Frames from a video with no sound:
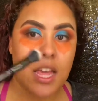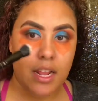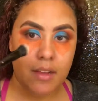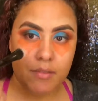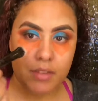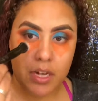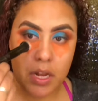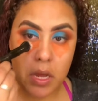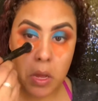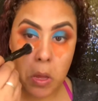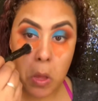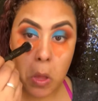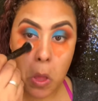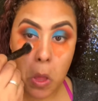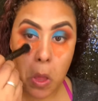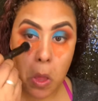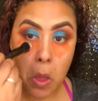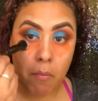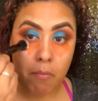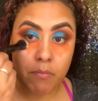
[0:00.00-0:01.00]
I'm gonna
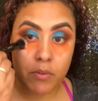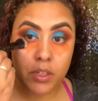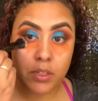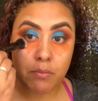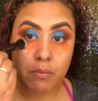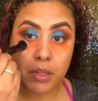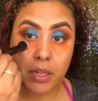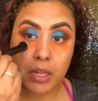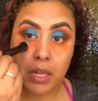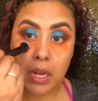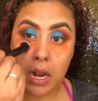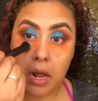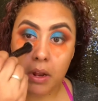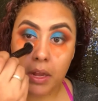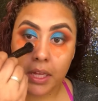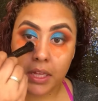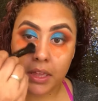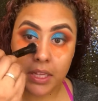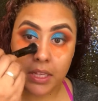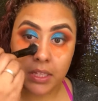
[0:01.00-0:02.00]
just blend it out
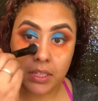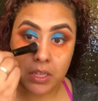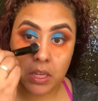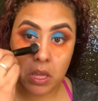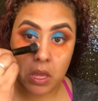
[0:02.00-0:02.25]
like this.